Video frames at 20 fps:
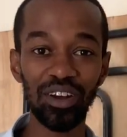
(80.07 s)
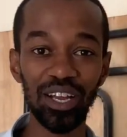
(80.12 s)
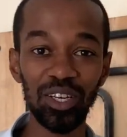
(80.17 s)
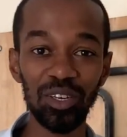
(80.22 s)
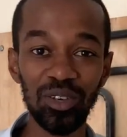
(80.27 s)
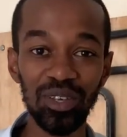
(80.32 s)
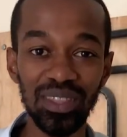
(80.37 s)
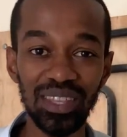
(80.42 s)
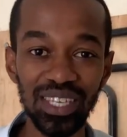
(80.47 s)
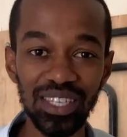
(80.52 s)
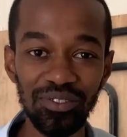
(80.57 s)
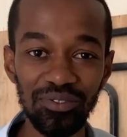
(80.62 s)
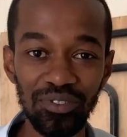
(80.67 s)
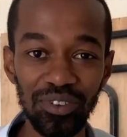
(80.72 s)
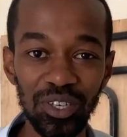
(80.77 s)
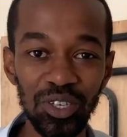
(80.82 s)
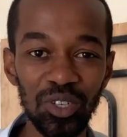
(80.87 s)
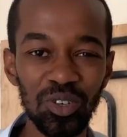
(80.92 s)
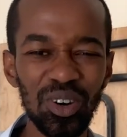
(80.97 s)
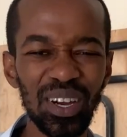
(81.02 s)
value in this
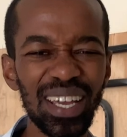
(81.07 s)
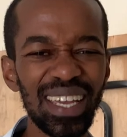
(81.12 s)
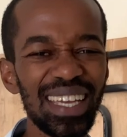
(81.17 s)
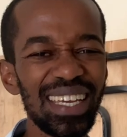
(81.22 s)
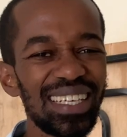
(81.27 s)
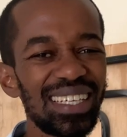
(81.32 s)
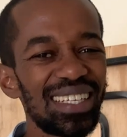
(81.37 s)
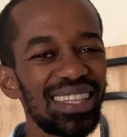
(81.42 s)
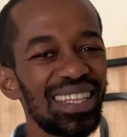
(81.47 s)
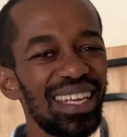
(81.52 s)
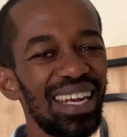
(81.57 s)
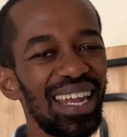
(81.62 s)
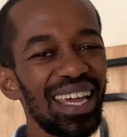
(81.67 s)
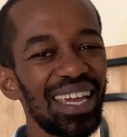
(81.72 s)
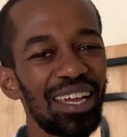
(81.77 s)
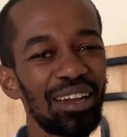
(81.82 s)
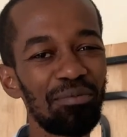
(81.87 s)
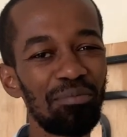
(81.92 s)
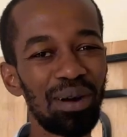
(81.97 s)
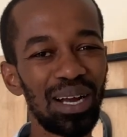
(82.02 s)
video, hit the
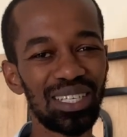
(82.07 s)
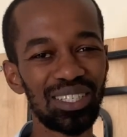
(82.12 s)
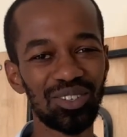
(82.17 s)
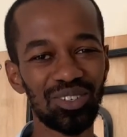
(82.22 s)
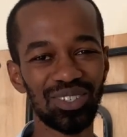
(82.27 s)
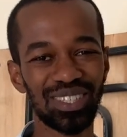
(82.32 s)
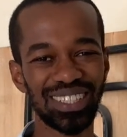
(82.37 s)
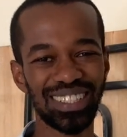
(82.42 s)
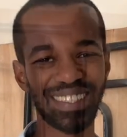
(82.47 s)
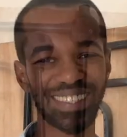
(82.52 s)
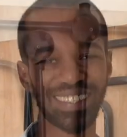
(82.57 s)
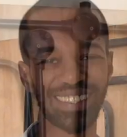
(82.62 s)
like button.